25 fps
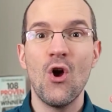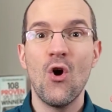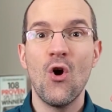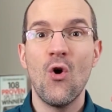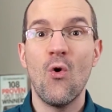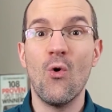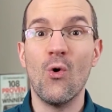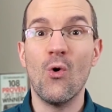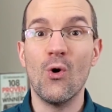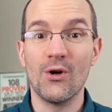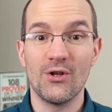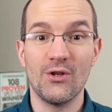
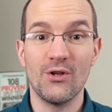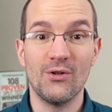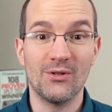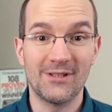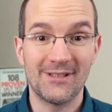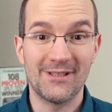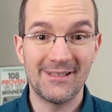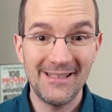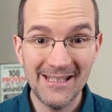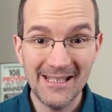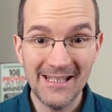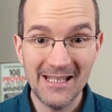or your
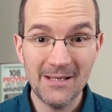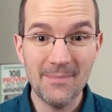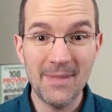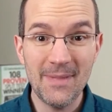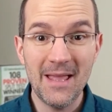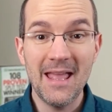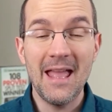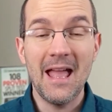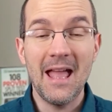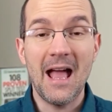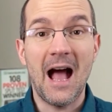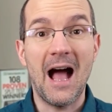team,
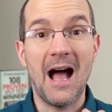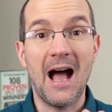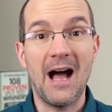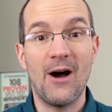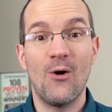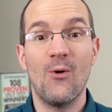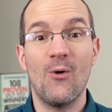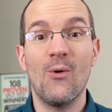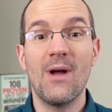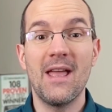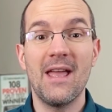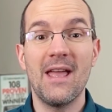
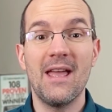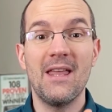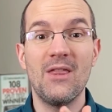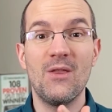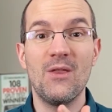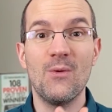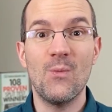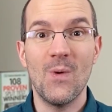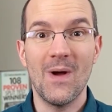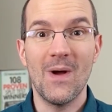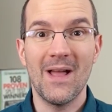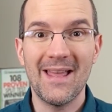how
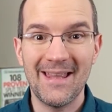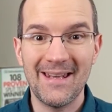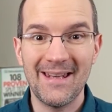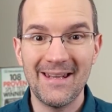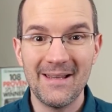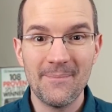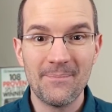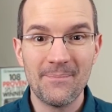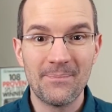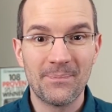and when.